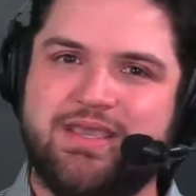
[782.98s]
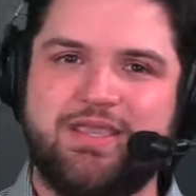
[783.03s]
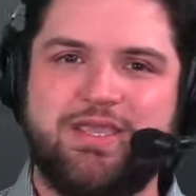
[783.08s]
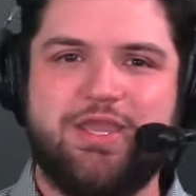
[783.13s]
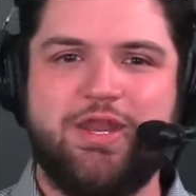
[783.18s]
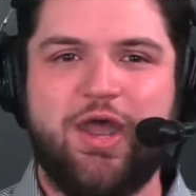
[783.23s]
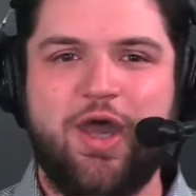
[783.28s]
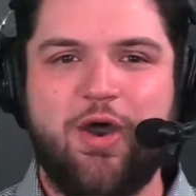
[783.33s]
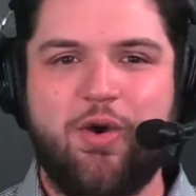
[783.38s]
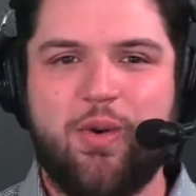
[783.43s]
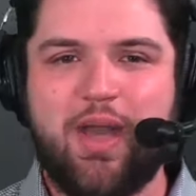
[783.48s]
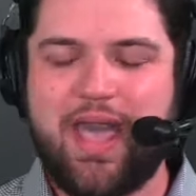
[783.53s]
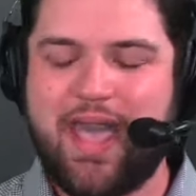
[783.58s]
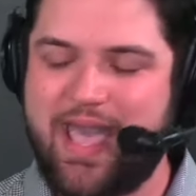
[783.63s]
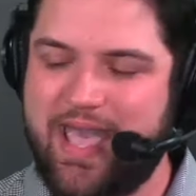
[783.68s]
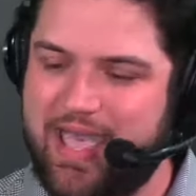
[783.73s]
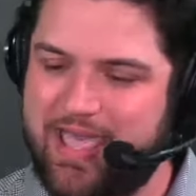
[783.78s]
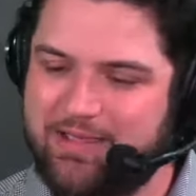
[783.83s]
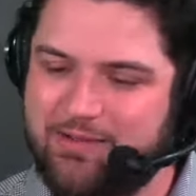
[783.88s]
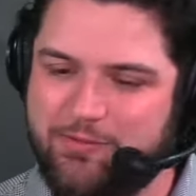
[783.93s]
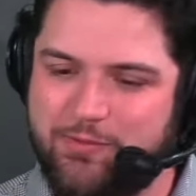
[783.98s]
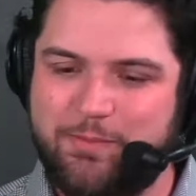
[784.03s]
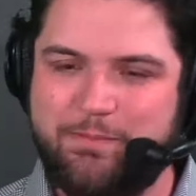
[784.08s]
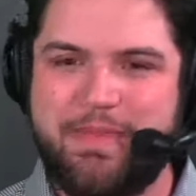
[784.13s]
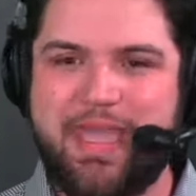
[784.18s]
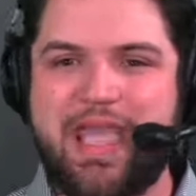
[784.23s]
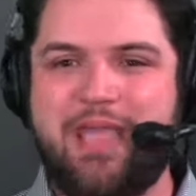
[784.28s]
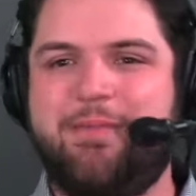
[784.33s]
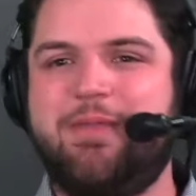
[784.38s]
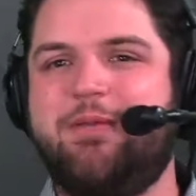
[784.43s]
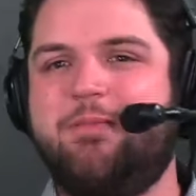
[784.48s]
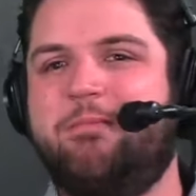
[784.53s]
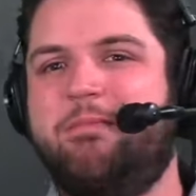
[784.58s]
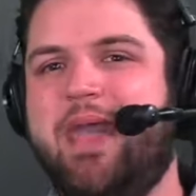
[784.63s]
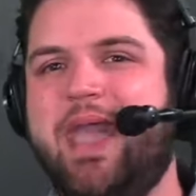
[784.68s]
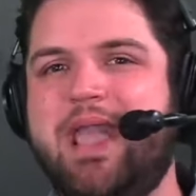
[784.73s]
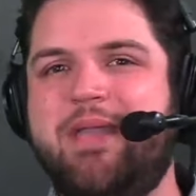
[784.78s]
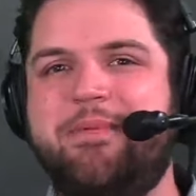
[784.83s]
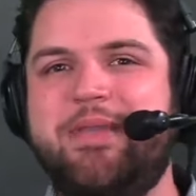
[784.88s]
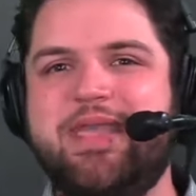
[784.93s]
you know,
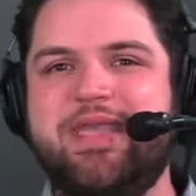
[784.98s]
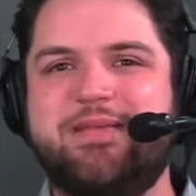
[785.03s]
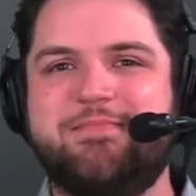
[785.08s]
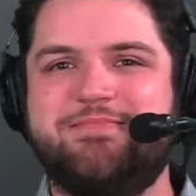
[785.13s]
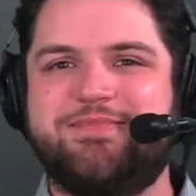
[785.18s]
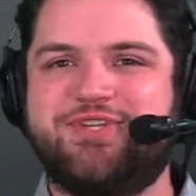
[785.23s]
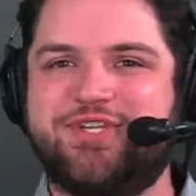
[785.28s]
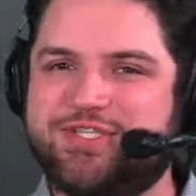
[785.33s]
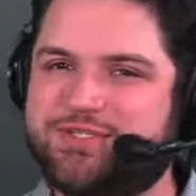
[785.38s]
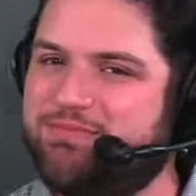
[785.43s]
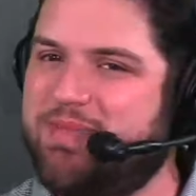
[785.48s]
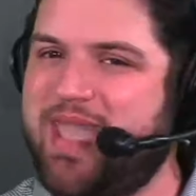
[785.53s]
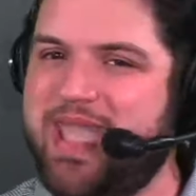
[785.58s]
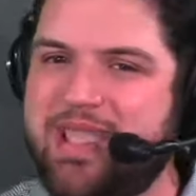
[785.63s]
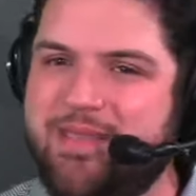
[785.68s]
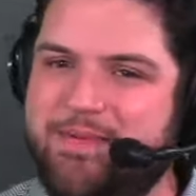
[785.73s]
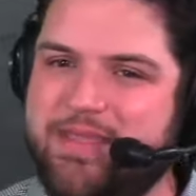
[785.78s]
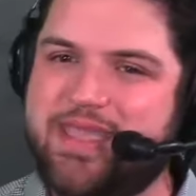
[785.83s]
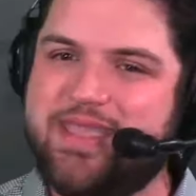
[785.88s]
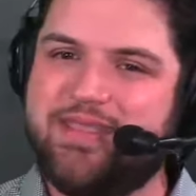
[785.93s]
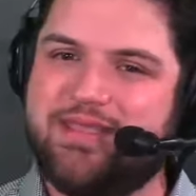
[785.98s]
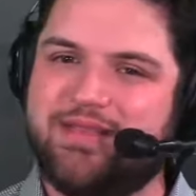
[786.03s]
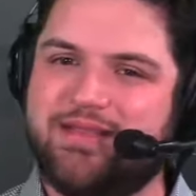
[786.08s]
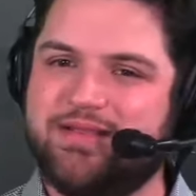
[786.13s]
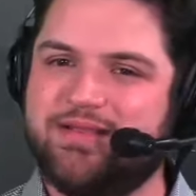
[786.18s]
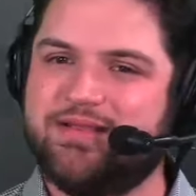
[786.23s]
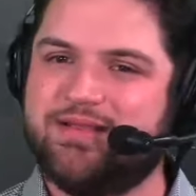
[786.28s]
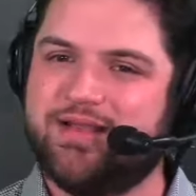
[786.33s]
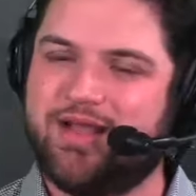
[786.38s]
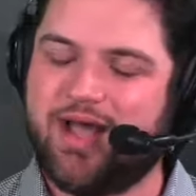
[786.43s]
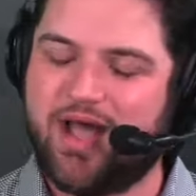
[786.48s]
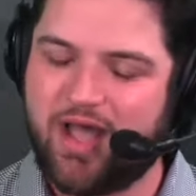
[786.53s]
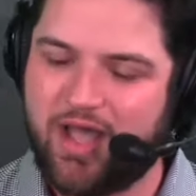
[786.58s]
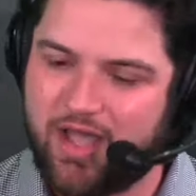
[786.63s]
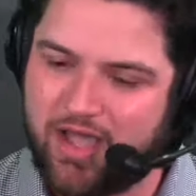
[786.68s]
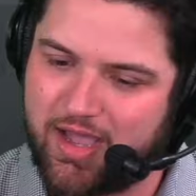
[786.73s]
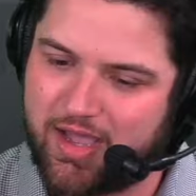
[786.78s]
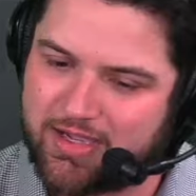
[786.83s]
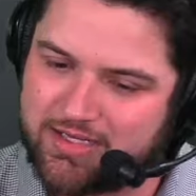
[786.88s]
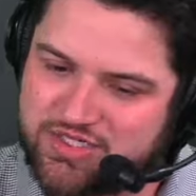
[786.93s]
maybe, just maybe,
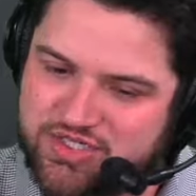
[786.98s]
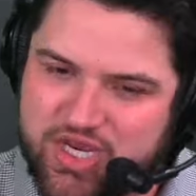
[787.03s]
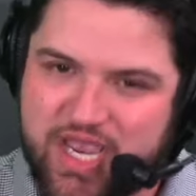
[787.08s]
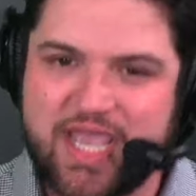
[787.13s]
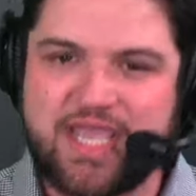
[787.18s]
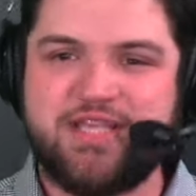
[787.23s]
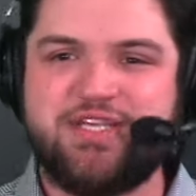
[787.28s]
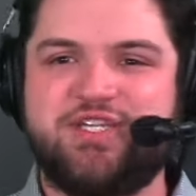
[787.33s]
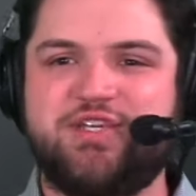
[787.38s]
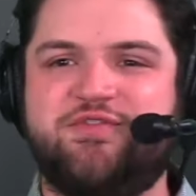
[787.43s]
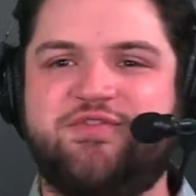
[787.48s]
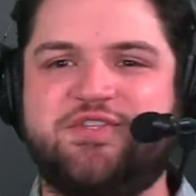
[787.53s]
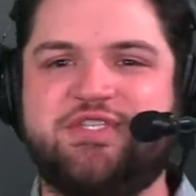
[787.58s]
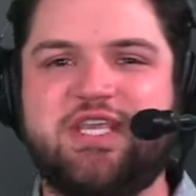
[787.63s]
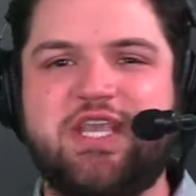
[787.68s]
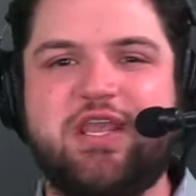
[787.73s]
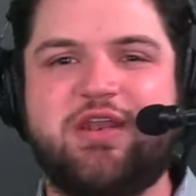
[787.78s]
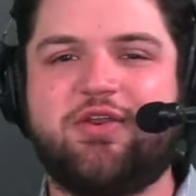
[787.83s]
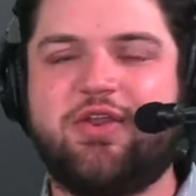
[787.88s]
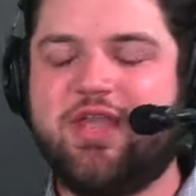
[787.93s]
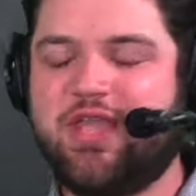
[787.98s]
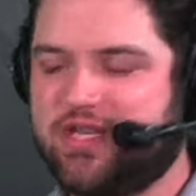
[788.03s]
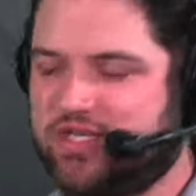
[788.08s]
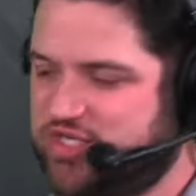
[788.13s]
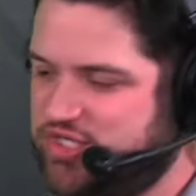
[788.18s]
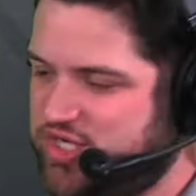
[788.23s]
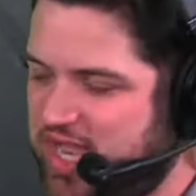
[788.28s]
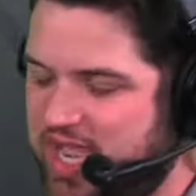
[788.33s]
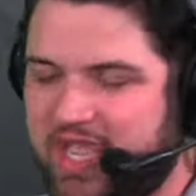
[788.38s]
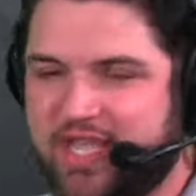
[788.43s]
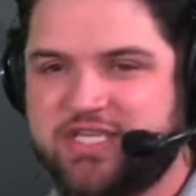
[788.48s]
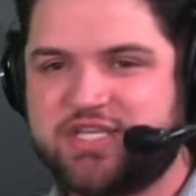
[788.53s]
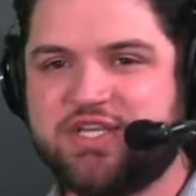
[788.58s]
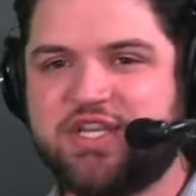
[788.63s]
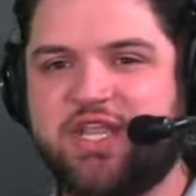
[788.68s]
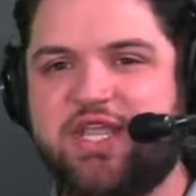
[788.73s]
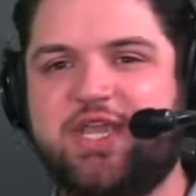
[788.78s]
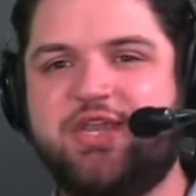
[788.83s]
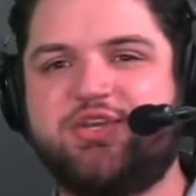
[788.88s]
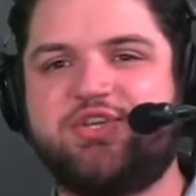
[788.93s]
a change of scenery, a change of
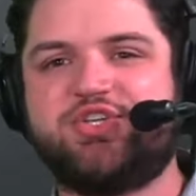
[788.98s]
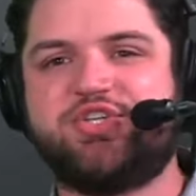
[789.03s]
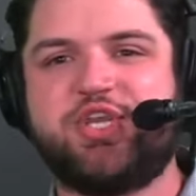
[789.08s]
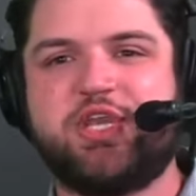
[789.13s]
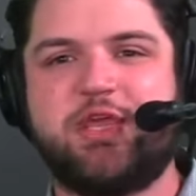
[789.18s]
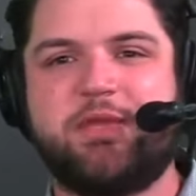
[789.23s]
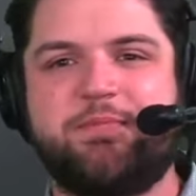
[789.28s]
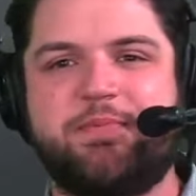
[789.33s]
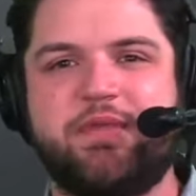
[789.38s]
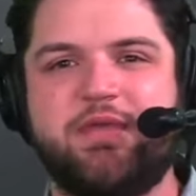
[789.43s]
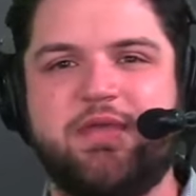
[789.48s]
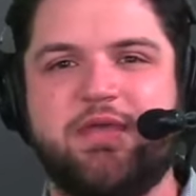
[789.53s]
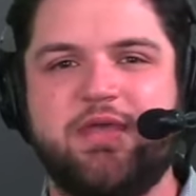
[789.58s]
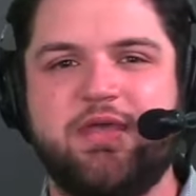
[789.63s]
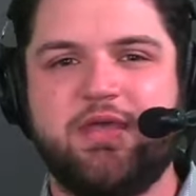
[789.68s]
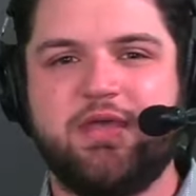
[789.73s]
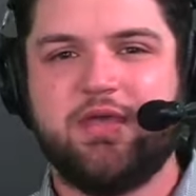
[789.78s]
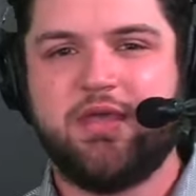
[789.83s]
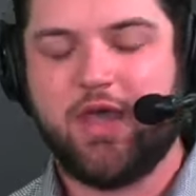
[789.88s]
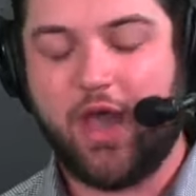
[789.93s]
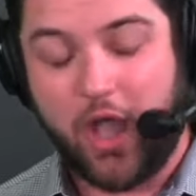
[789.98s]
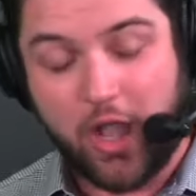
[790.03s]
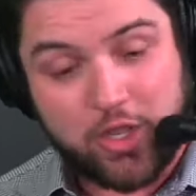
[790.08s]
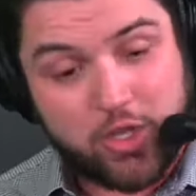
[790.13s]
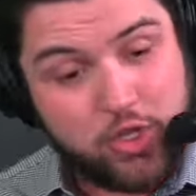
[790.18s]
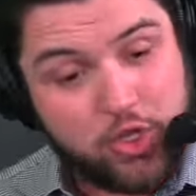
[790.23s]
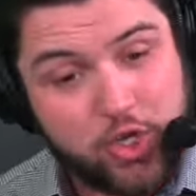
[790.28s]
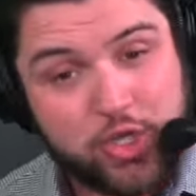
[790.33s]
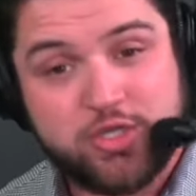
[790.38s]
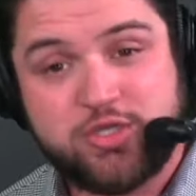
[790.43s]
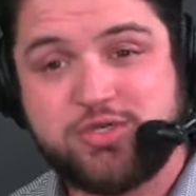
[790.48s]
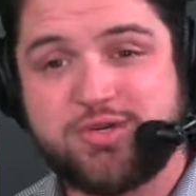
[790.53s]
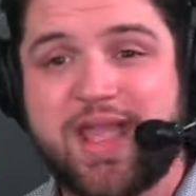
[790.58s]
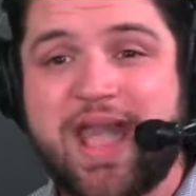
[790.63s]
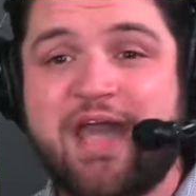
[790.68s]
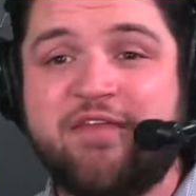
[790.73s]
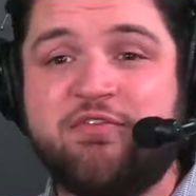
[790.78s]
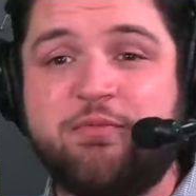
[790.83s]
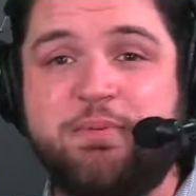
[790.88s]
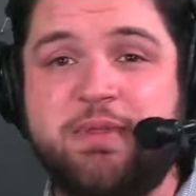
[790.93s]
leadership, a good
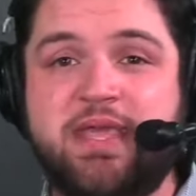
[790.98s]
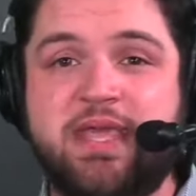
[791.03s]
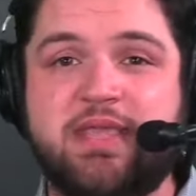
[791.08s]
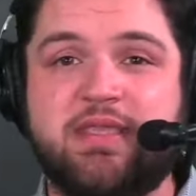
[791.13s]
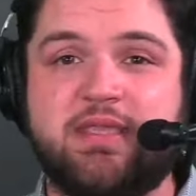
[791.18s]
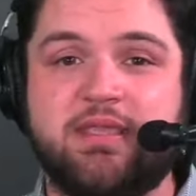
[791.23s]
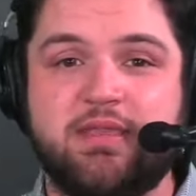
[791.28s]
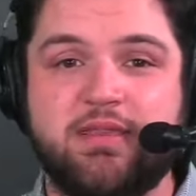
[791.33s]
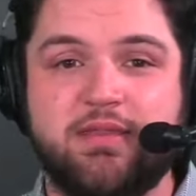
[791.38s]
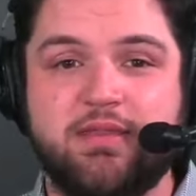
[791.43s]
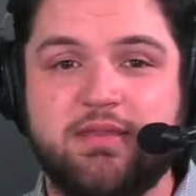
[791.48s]
draft pick.